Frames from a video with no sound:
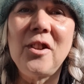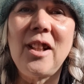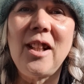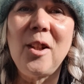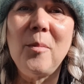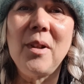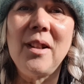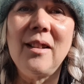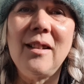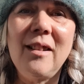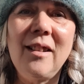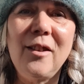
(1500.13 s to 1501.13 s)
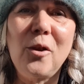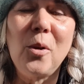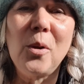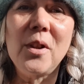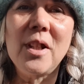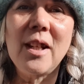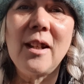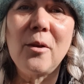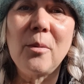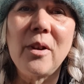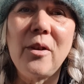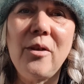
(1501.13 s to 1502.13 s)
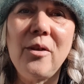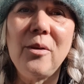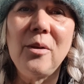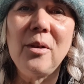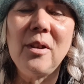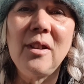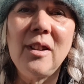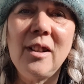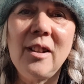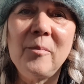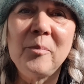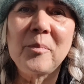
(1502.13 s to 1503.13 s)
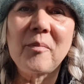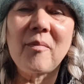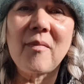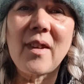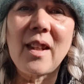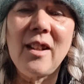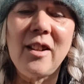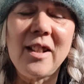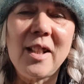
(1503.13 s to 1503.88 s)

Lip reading: came in contact with through her